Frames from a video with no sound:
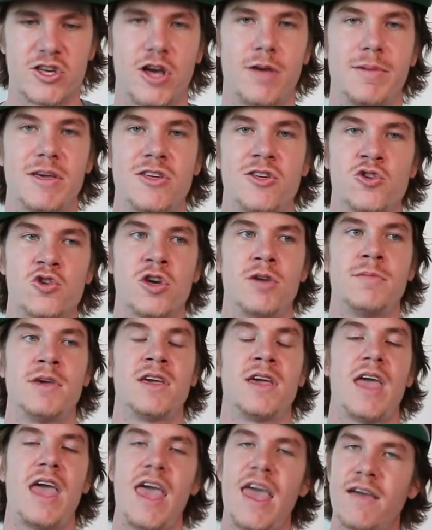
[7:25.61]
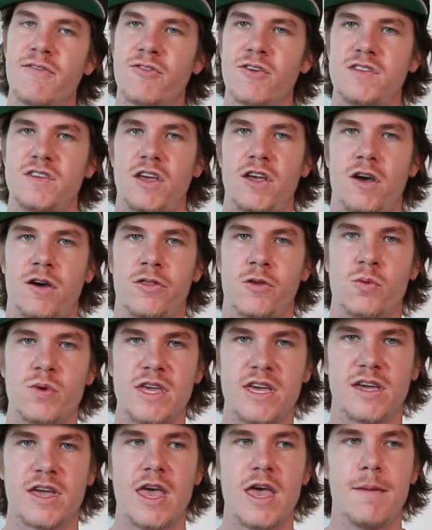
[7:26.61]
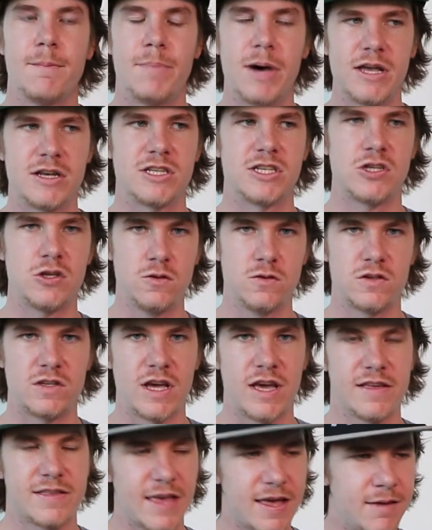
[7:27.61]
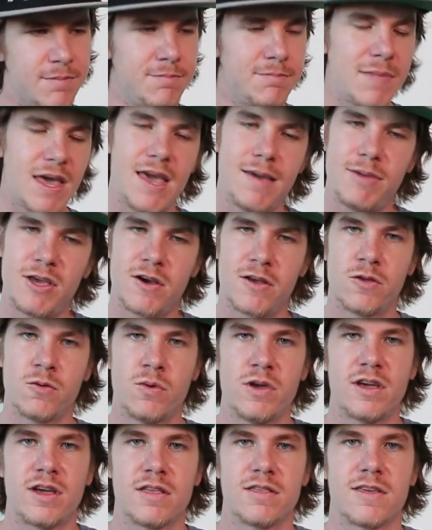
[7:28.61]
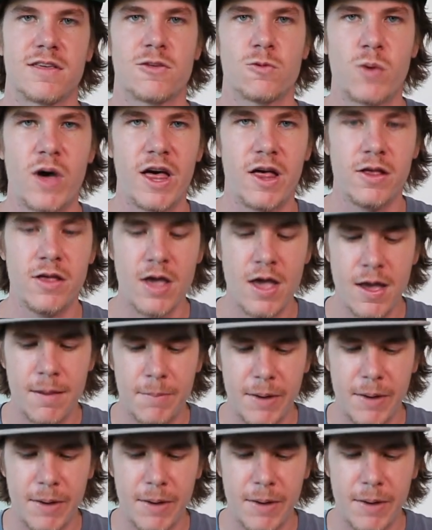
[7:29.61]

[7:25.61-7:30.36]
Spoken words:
I'll be streaming every day on the week, but Tuesdays and maybe on the weekends as well.